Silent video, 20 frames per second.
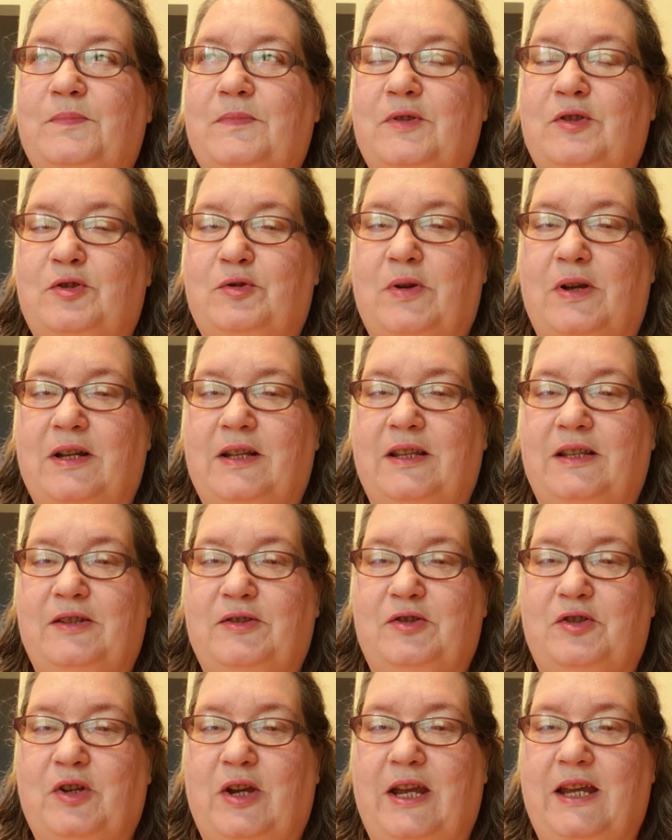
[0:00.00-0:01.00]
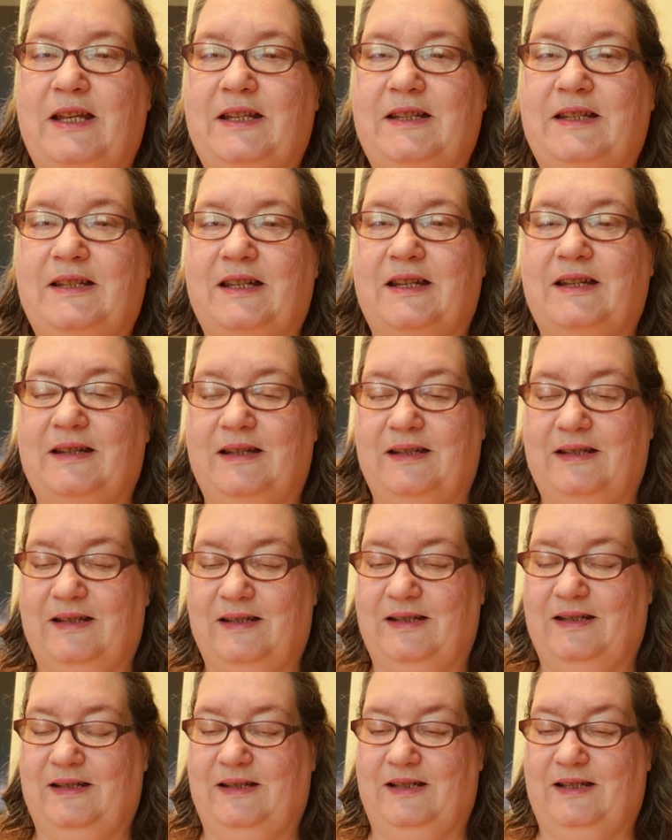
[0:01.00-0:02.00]
struggling, trying to
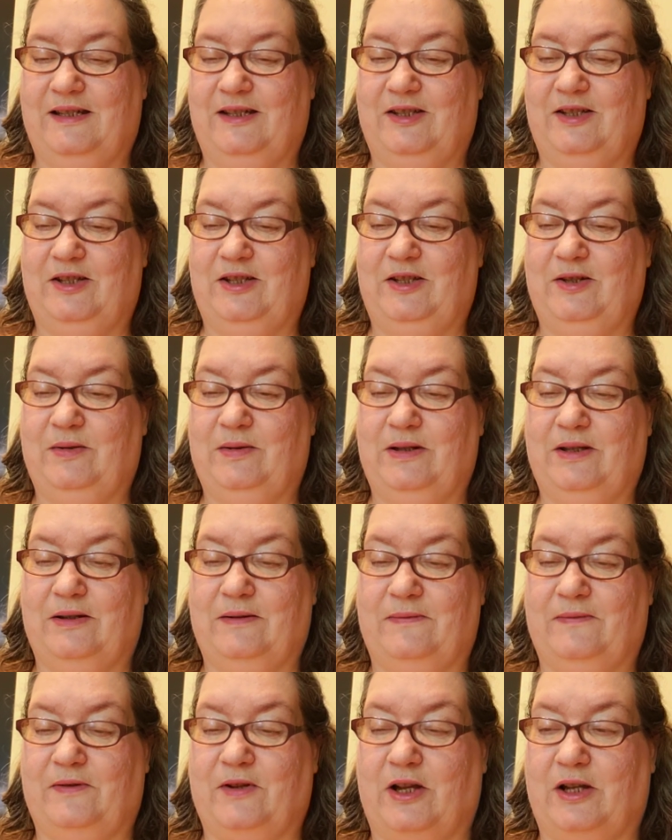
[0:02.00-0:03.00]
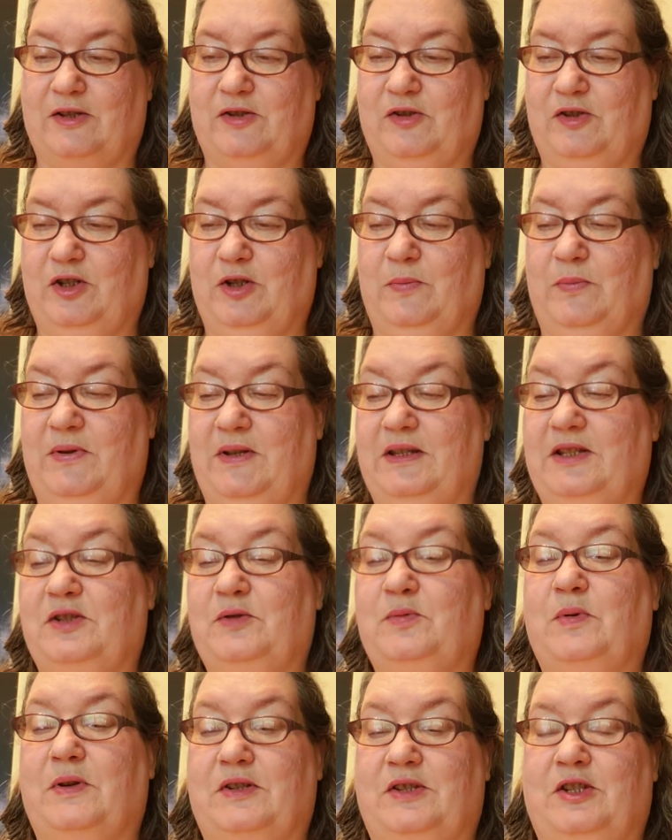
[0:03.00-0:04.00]
do a little floss tube.
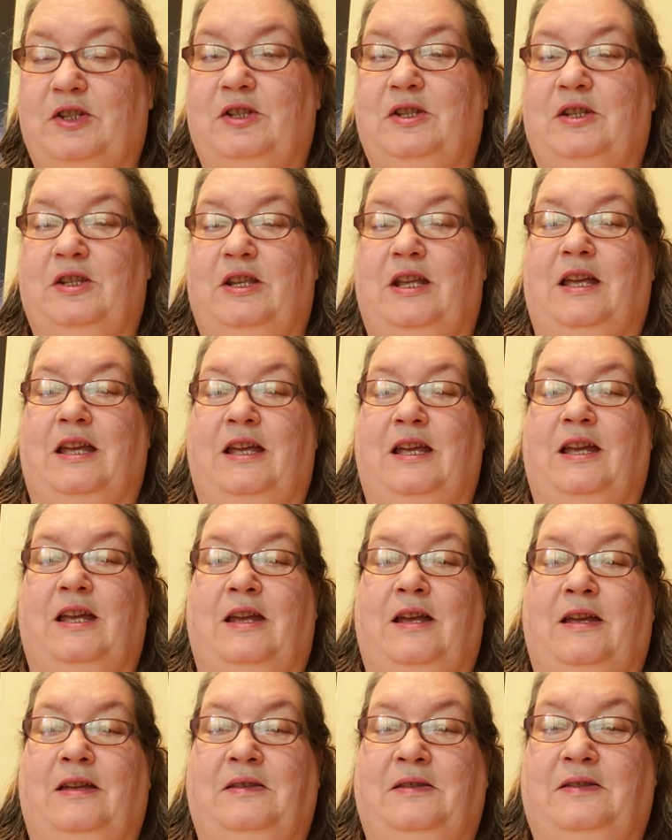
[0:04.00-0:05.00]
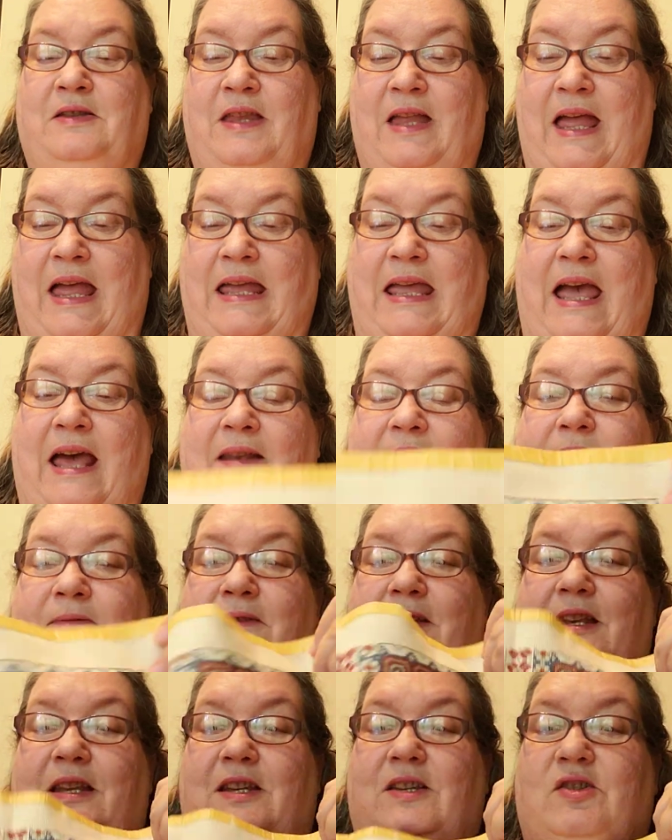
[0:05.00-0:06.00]
This wasn't, I gotta
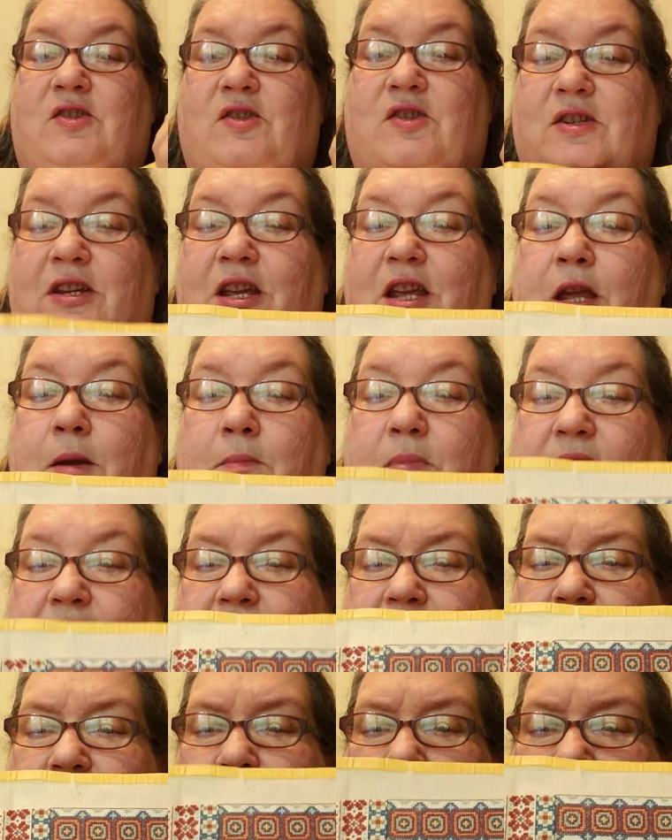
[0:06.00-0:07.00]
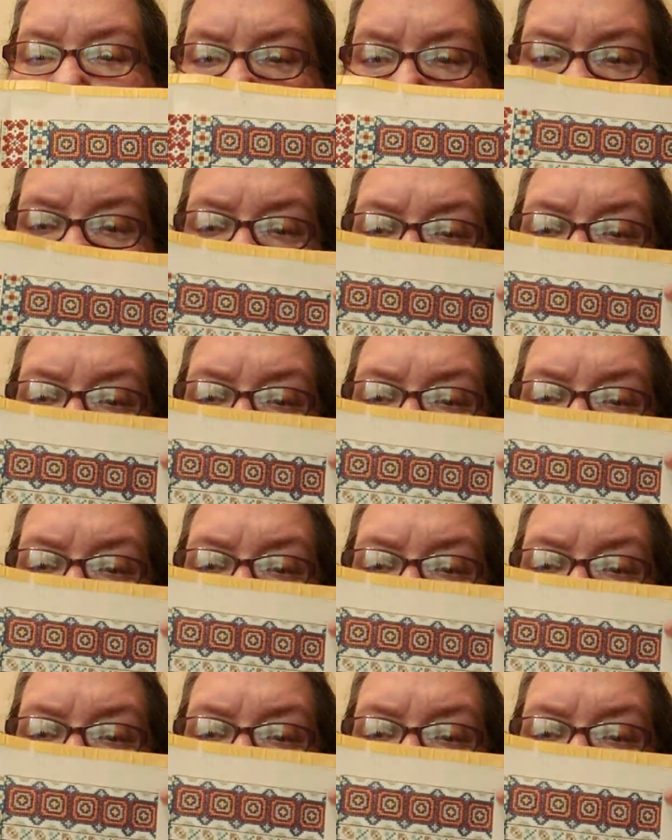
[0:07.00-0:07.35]
finish, but this was an